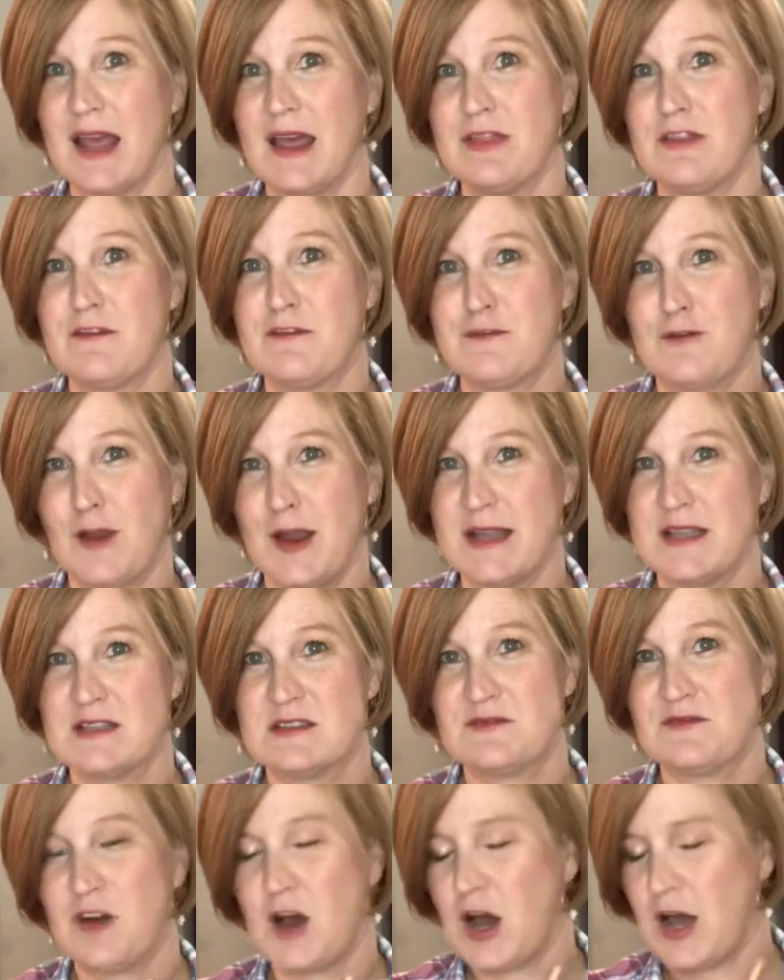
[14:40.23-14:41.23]
in the
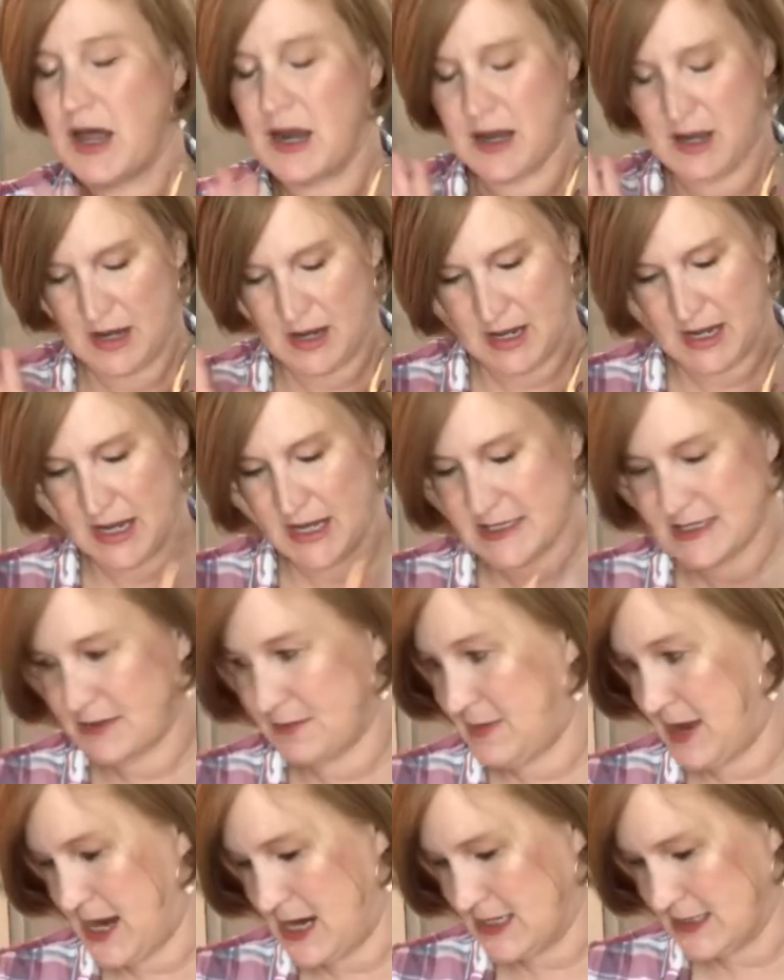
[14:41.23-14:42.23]
Friends font. It's
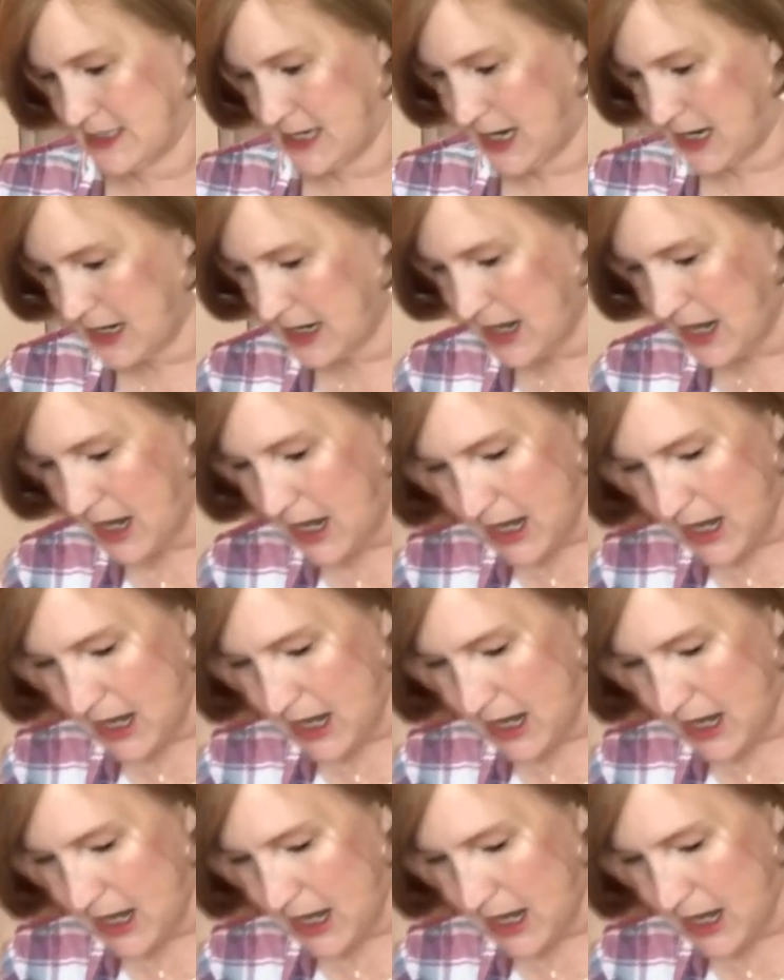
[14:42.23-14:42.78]
amazing.